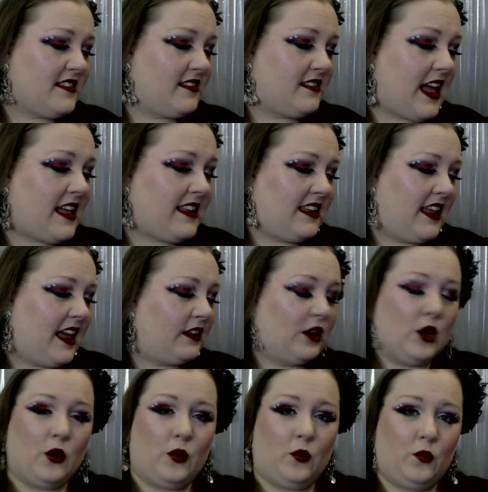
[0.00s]
That
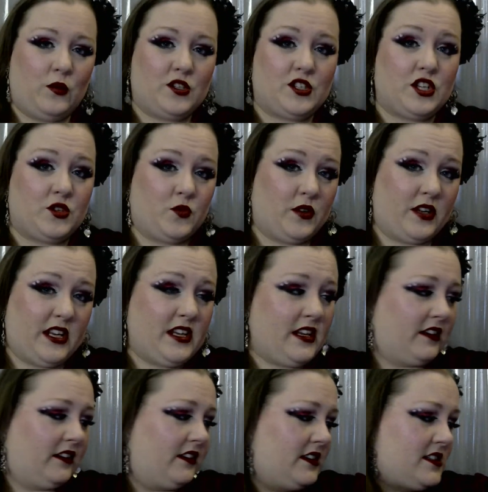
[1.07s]
yellow is just
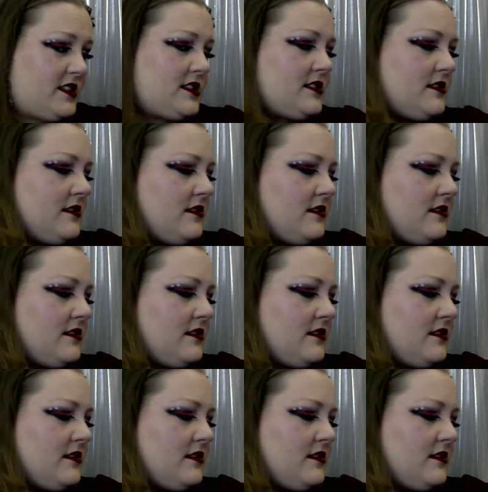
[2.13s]
ridiculous.